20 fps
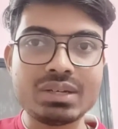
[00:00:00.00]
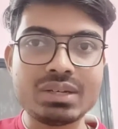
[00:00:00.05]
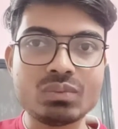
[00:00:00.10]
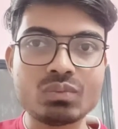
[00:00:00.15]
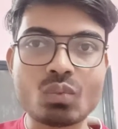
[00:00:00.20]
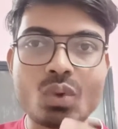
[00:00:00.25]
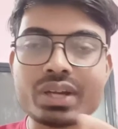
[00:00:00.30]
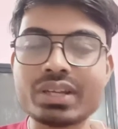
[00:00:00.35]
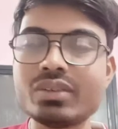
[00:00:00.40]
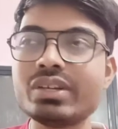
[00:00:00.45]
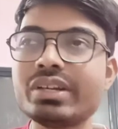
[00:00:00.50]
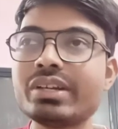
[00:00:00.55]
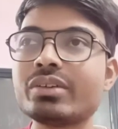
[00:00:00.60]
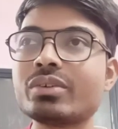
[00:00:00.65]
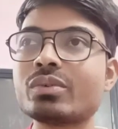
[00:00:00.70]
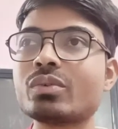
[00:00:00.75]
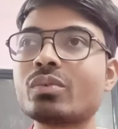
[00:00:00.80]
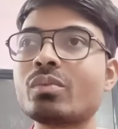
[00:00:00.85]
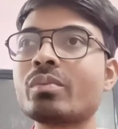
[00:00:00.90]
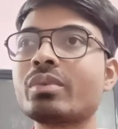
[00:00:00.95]
what do you need to
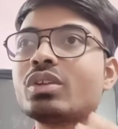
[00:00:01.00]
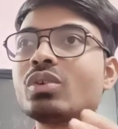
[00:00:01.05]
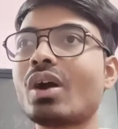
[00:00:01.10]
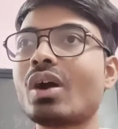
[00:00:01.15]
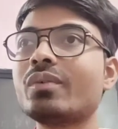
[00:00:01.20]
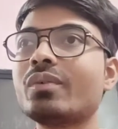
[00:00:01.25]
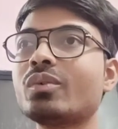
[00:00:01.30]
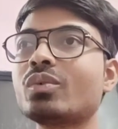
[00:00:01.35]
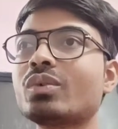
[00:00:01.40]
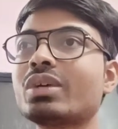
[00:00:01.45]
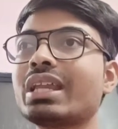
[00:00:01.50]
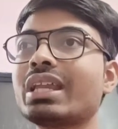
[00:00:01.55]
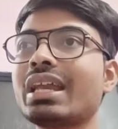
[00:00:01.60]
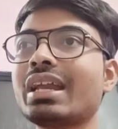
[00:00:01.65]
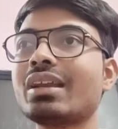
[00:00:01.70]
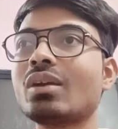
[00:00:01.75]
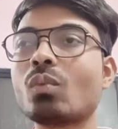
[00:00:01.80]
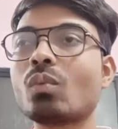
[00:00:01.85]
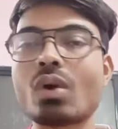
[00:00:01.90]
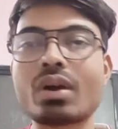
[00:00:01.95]
do? You have to create a
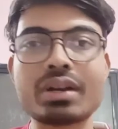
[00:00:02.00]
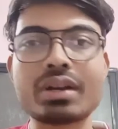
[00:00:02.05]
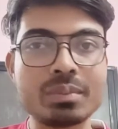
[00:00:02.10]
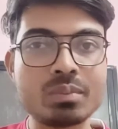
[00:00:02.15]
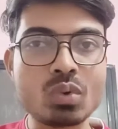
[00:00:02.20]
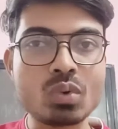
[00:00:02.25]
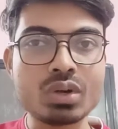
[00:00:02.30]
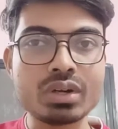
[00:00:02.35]
workbook.